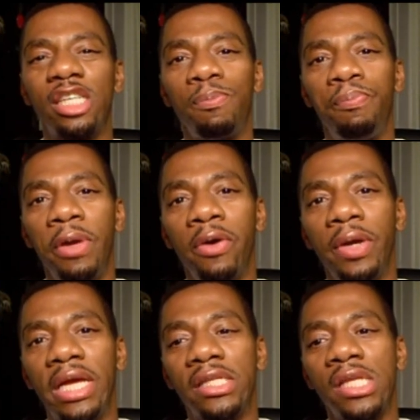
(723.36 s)

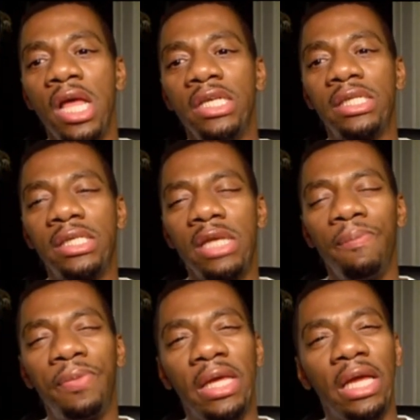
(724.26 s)
really
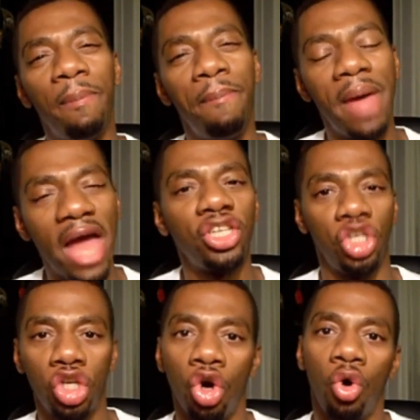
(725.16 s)
experience
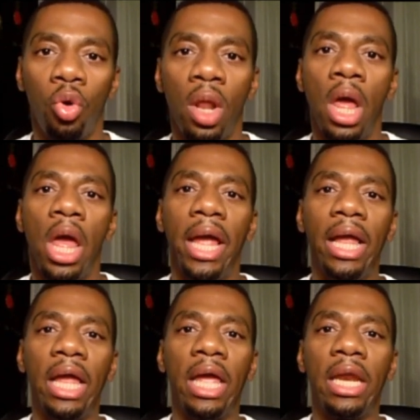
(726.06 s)
something
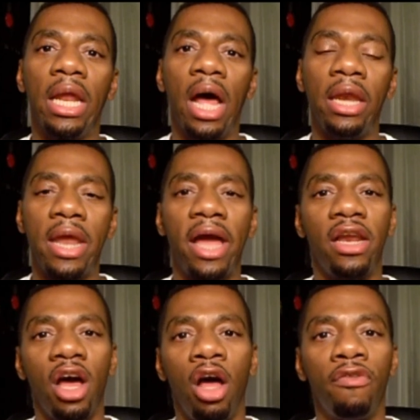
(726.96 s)
magical
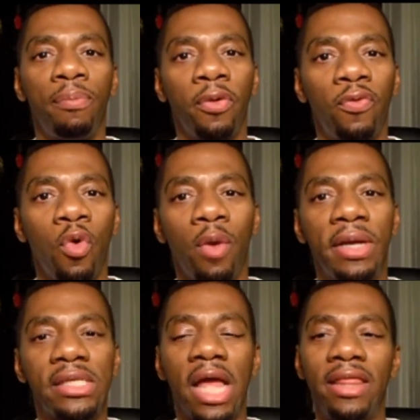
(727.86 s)
in a night
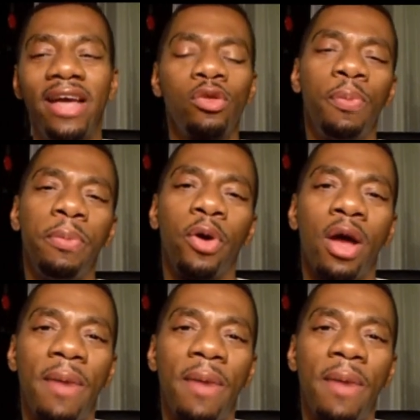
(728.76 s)
of performance.